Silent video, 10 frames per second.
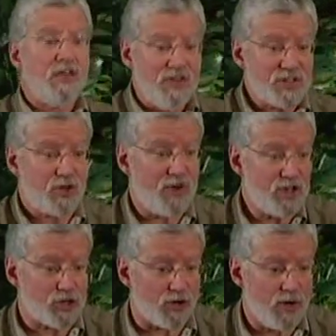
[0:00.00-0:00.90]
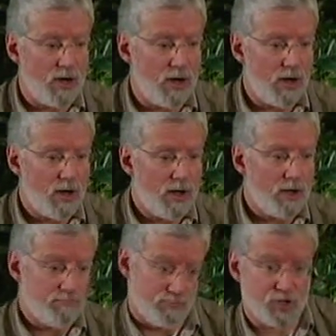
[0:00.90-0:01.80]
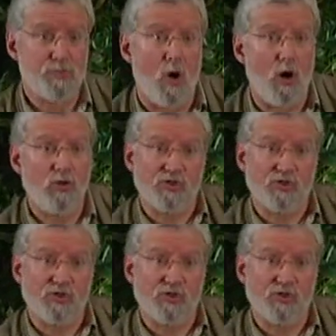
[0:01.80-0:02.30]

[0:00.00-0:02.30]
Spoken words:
this creature, small,